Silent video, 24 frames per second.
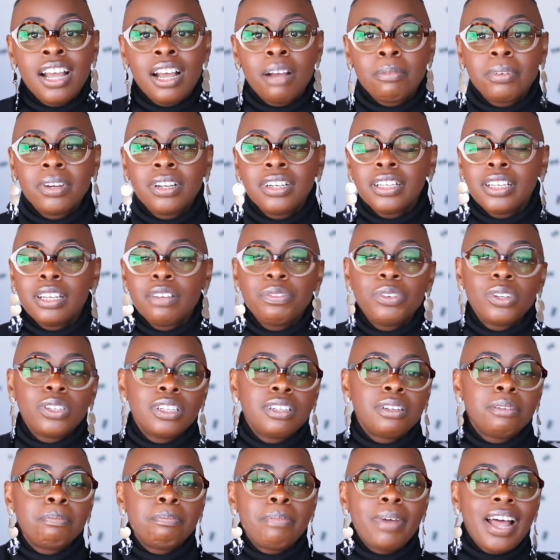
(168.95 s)
I'm gonna give you a
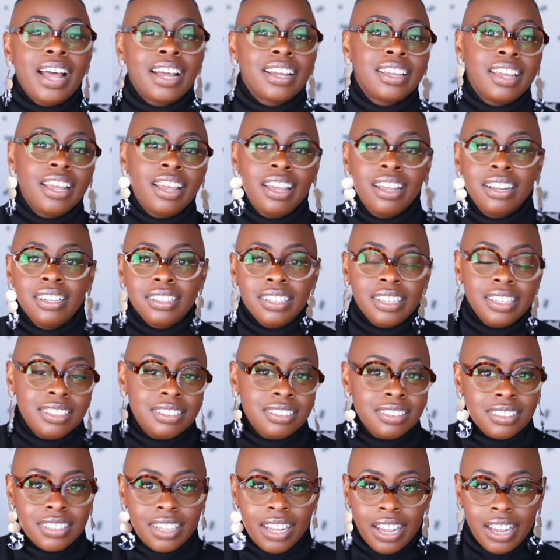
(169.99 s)
little back end
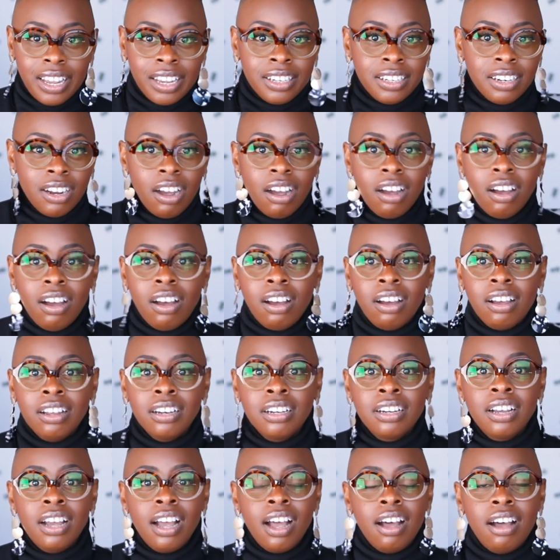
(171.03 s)
insight
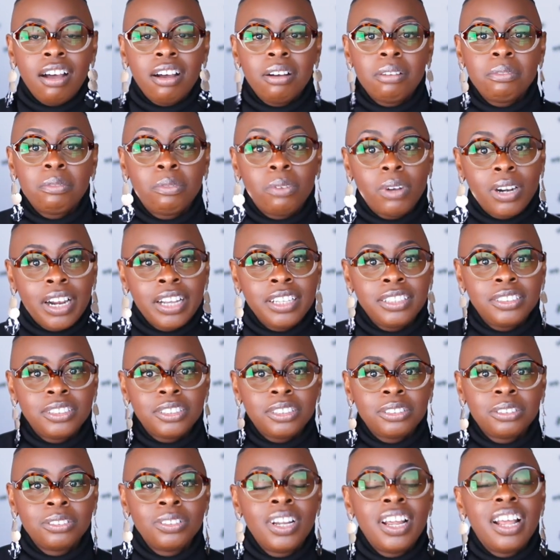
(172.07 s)
on uh, what I
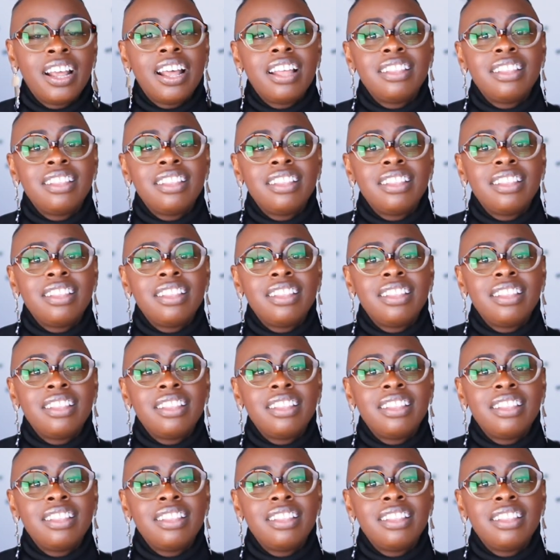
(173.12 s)
do,